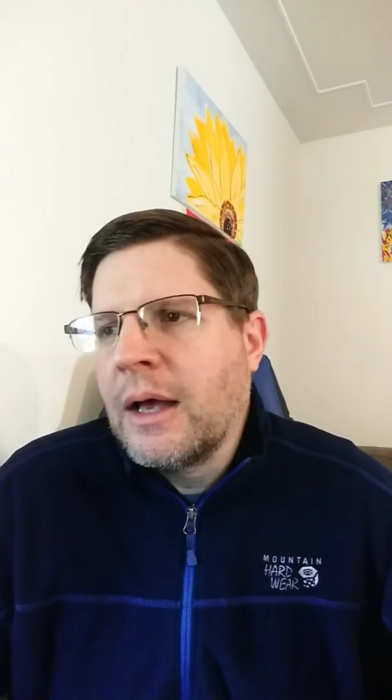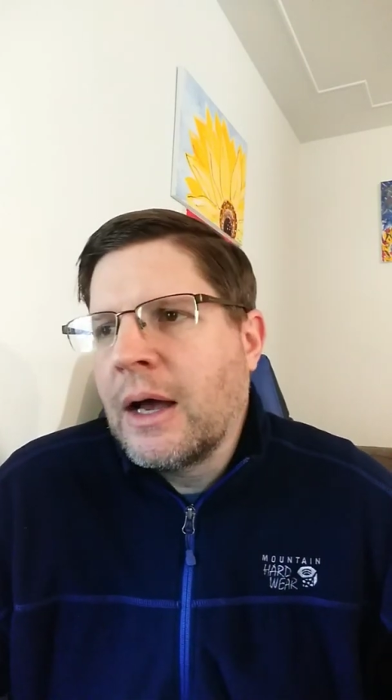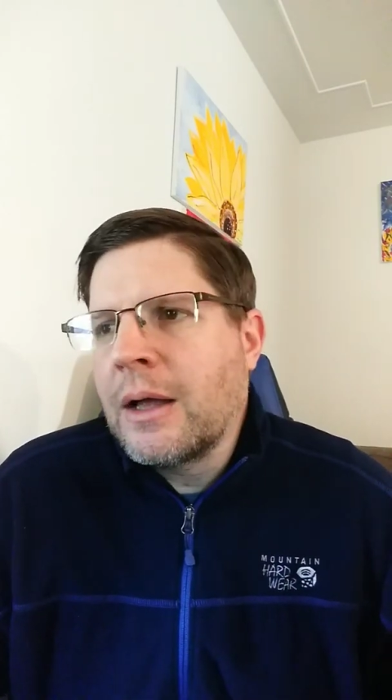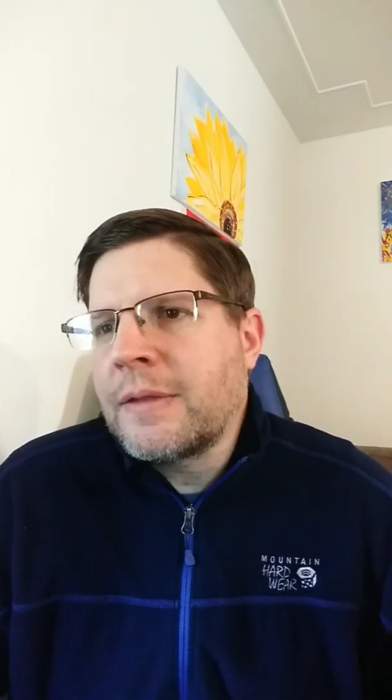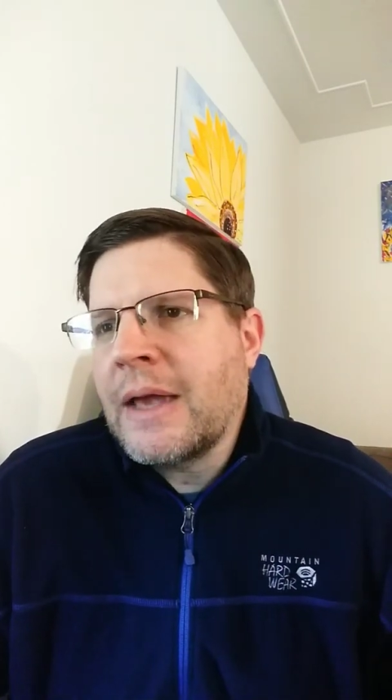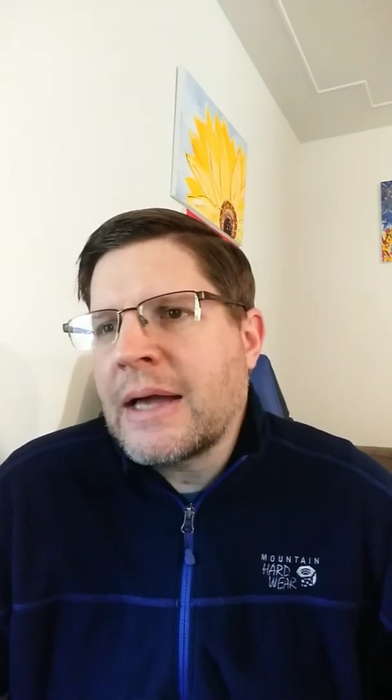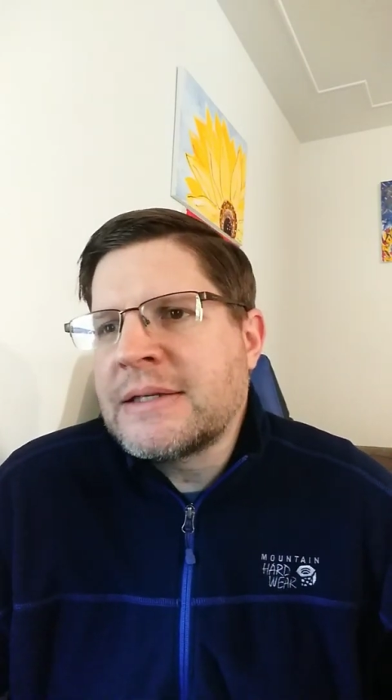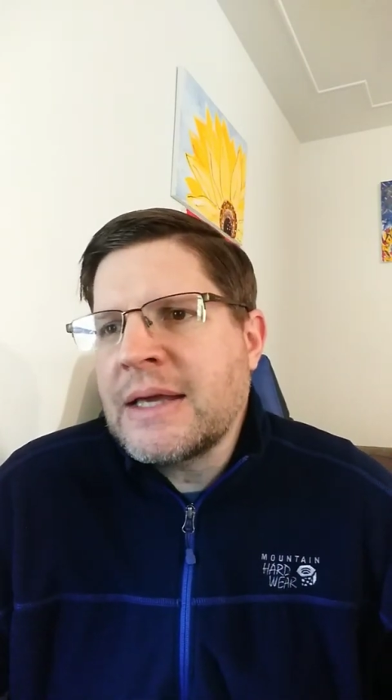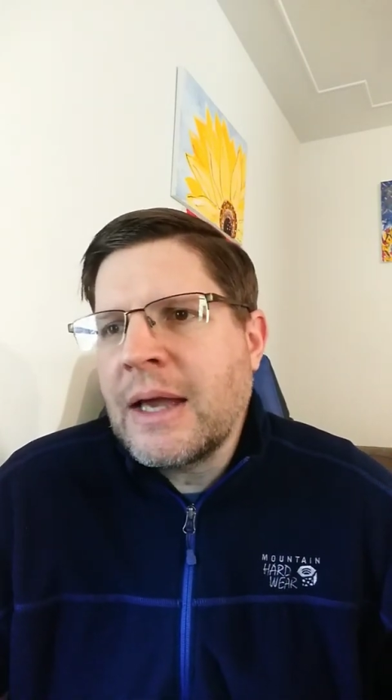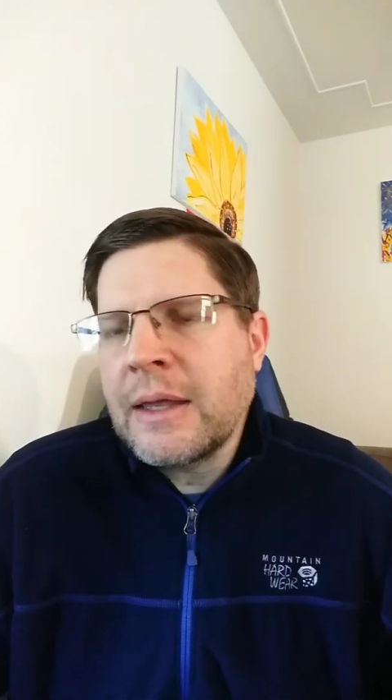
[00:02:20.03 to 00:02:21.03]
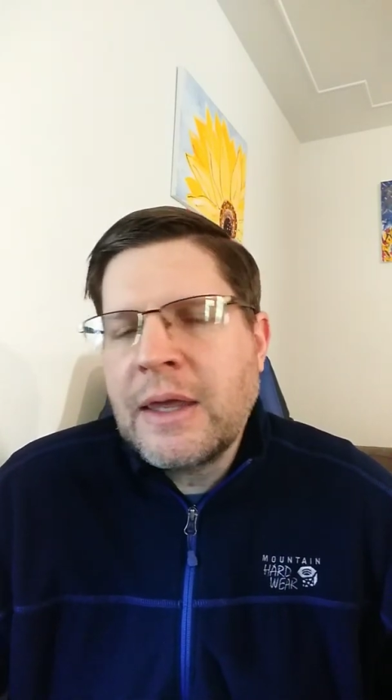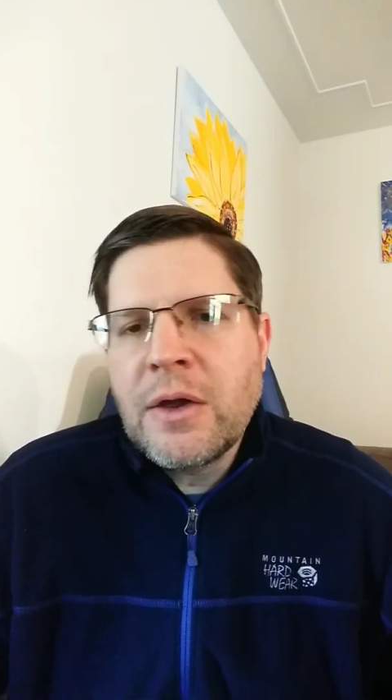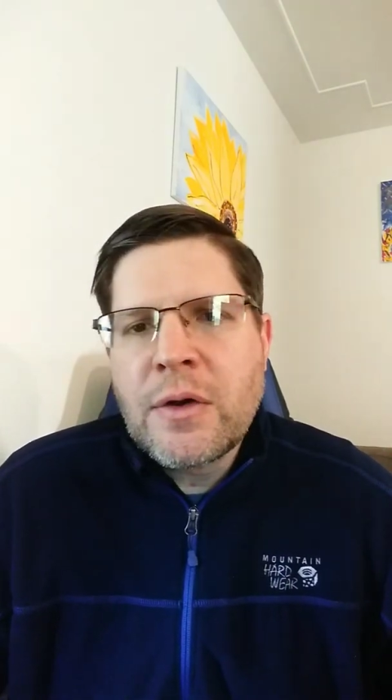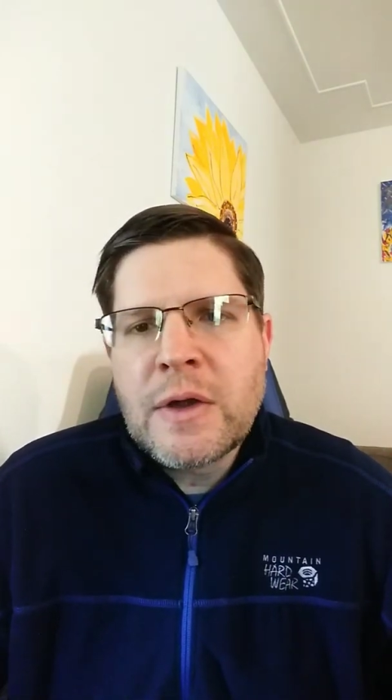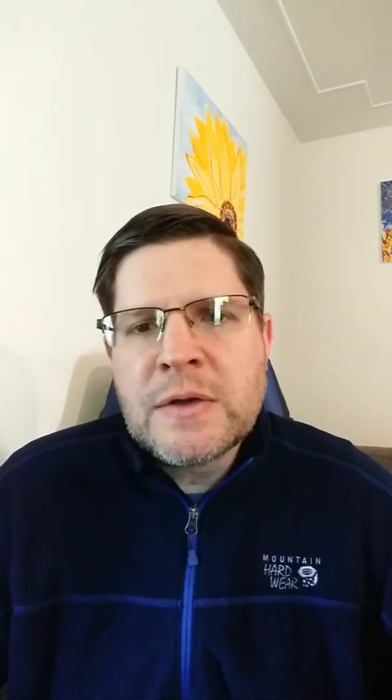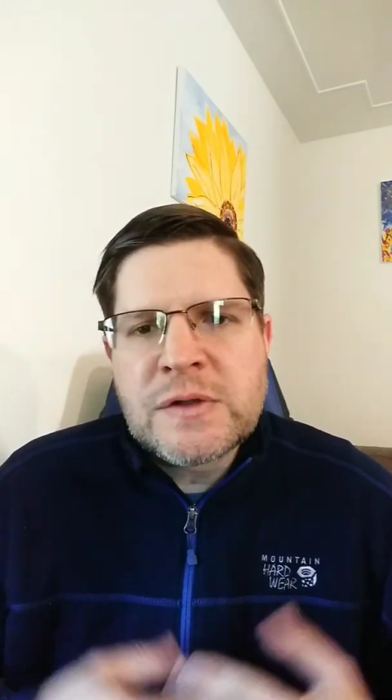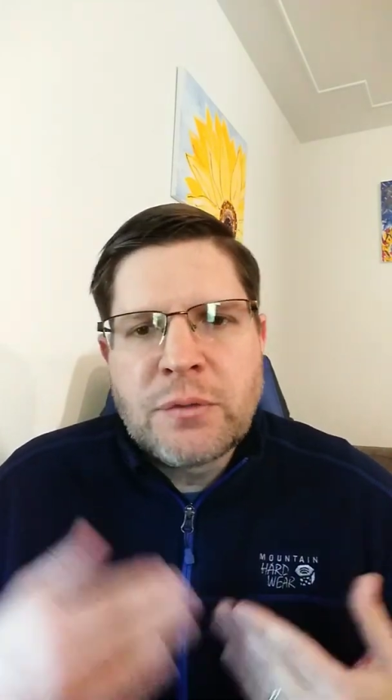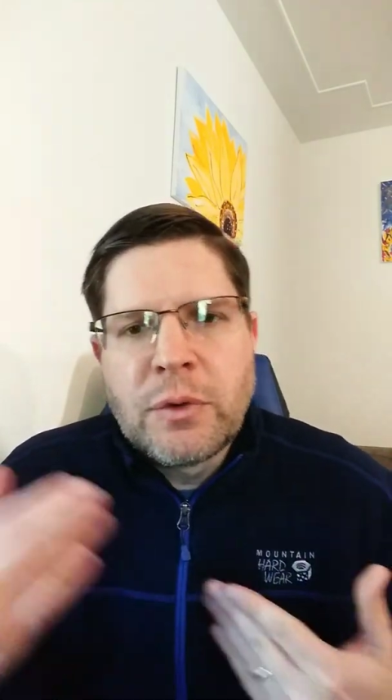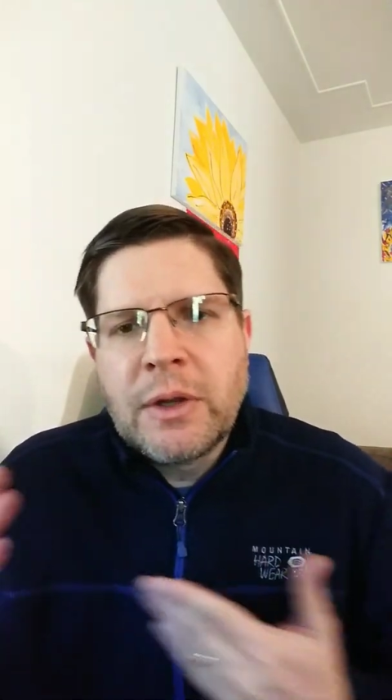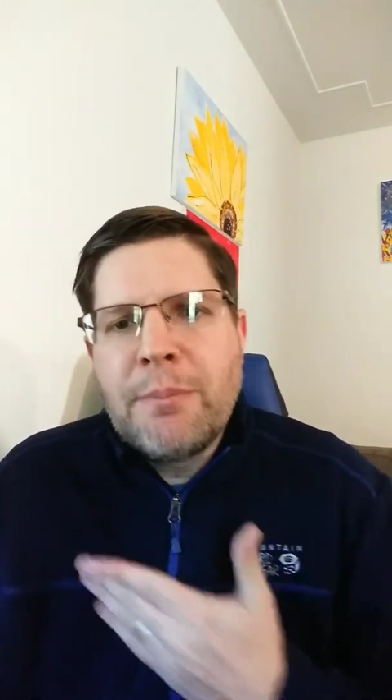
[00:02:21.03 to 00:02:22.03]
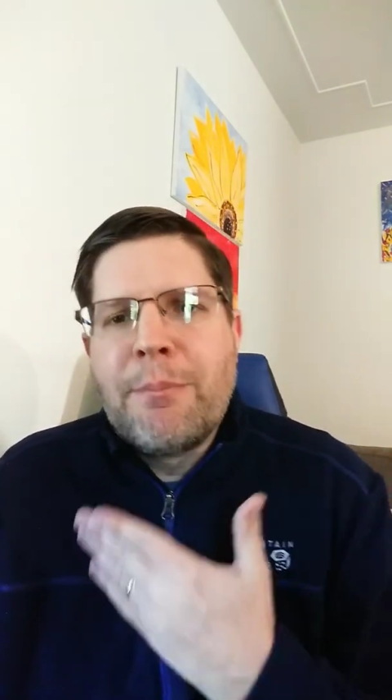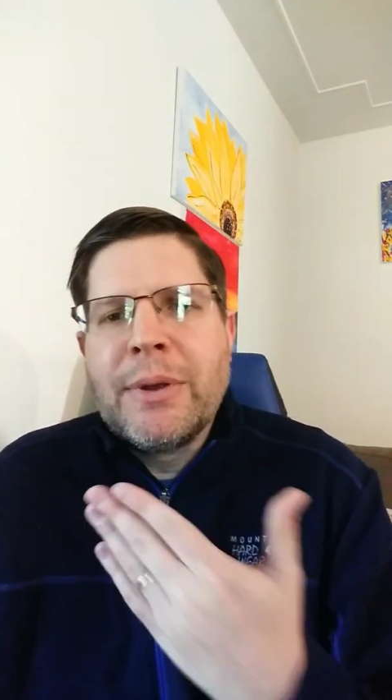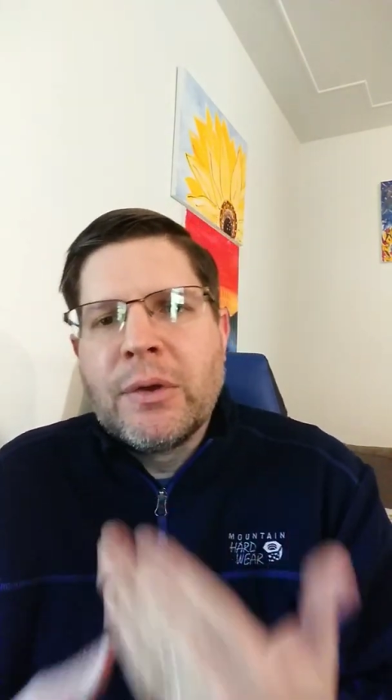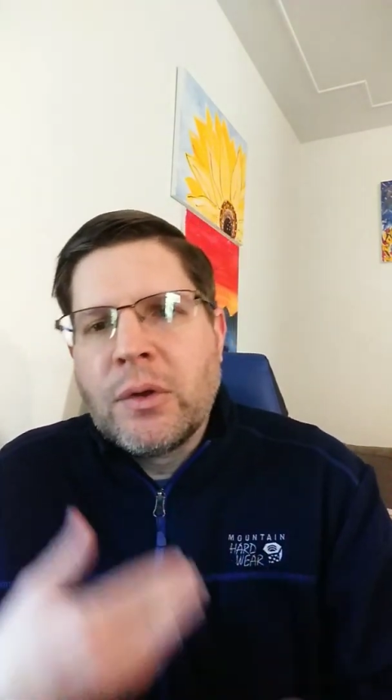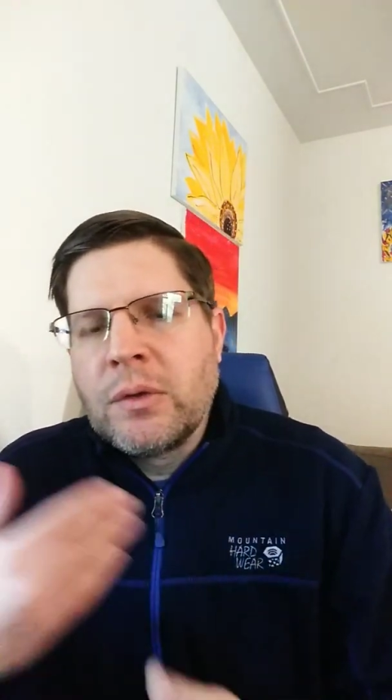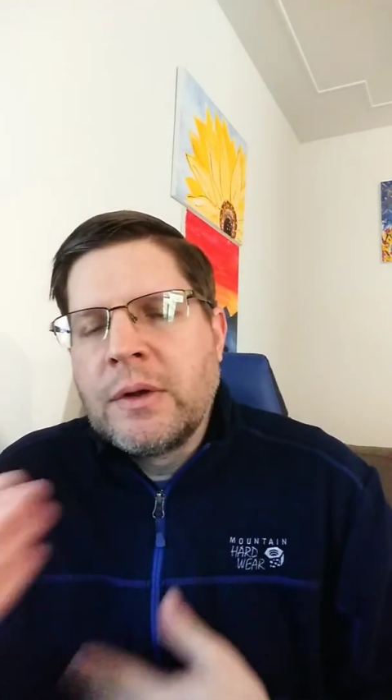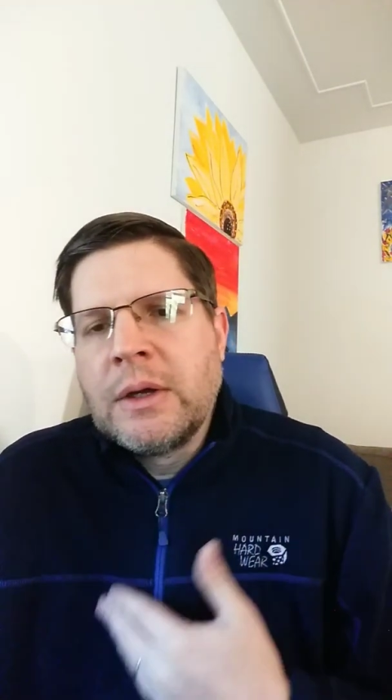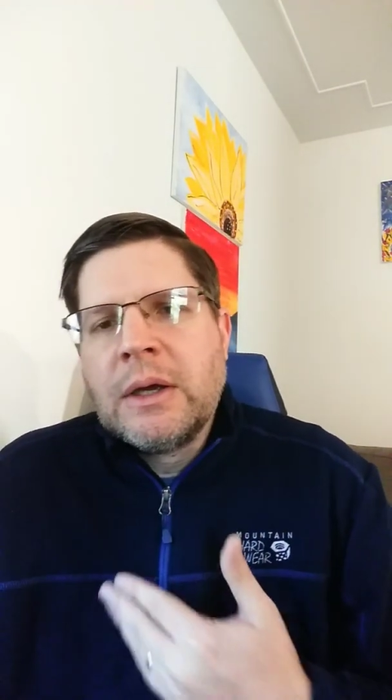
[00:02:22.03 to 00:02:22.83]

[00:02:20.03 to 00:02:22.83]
The idea here is to really build